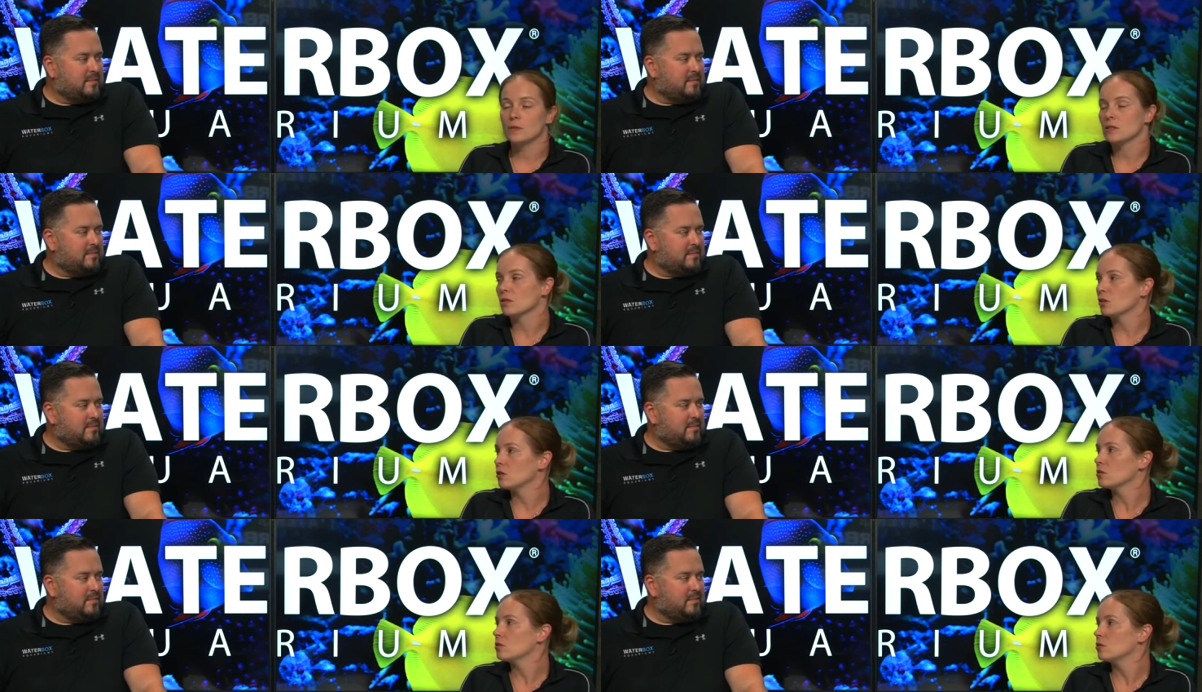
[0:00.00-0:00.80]
Speaker 1: Doesn't
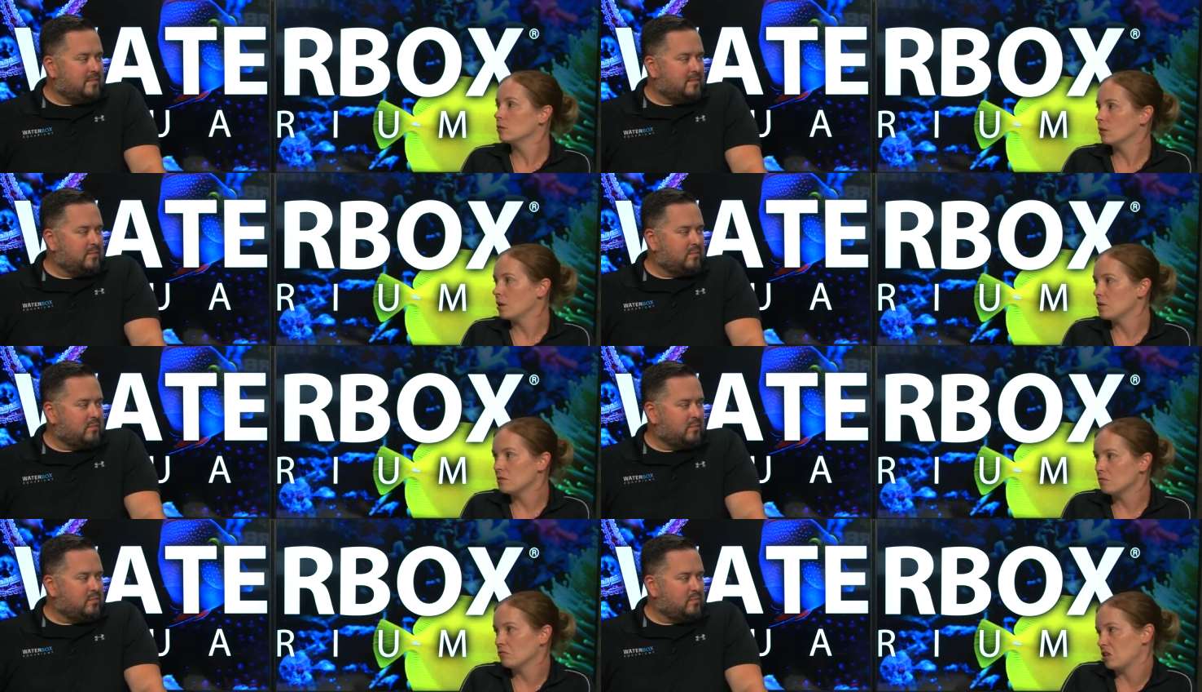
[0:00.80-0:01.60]
hurt to do a light
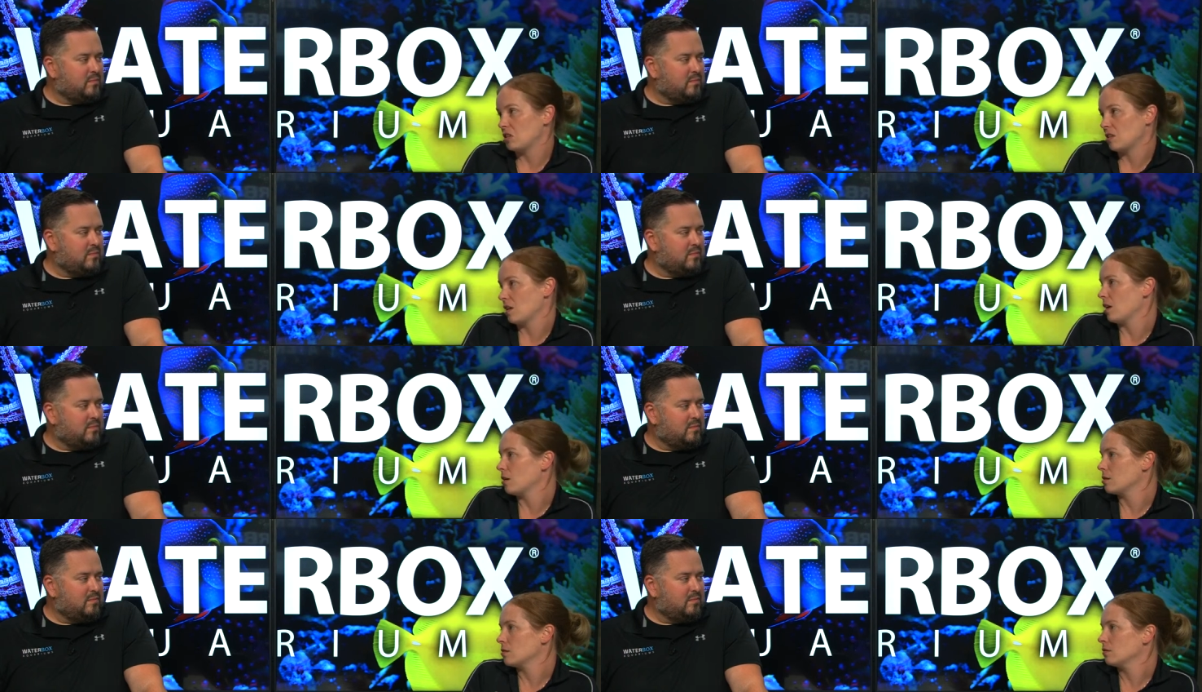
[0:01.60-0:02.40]
rinse, I
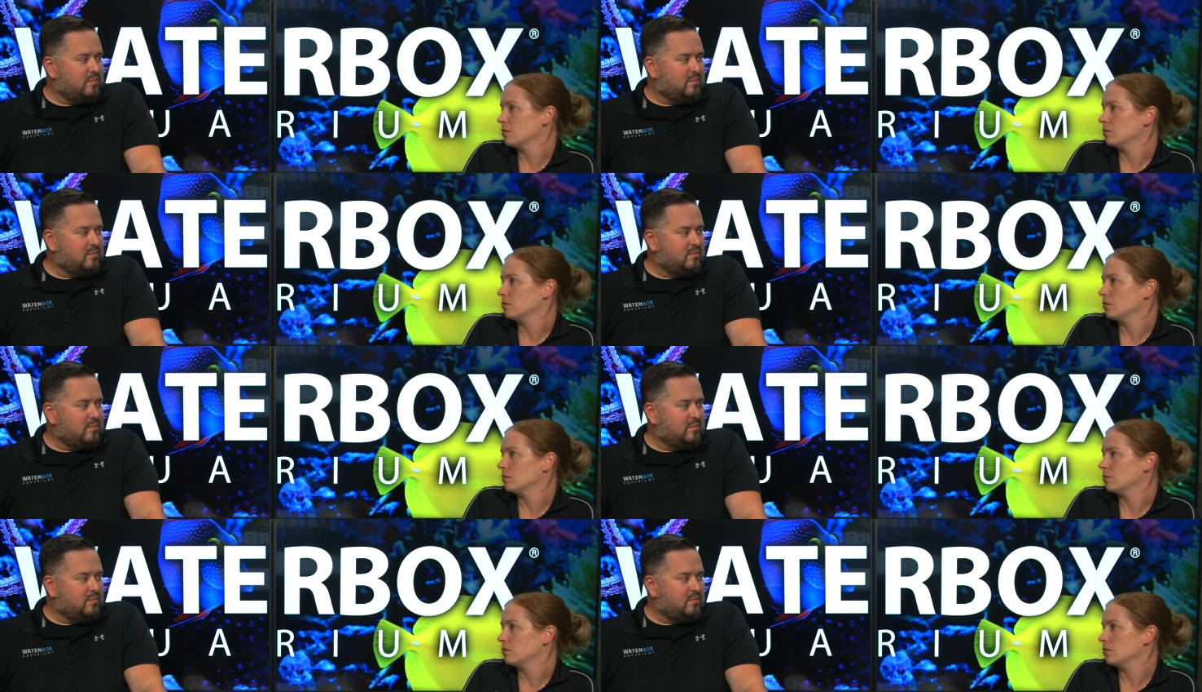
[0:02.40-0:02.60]
guess.